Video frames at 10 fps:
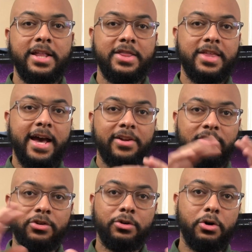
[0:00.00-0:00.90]
That
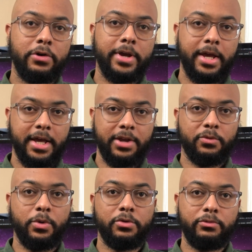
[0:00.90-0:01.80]
story is
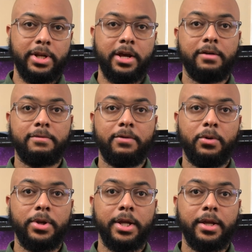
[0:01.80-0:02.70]
what's really unfolding.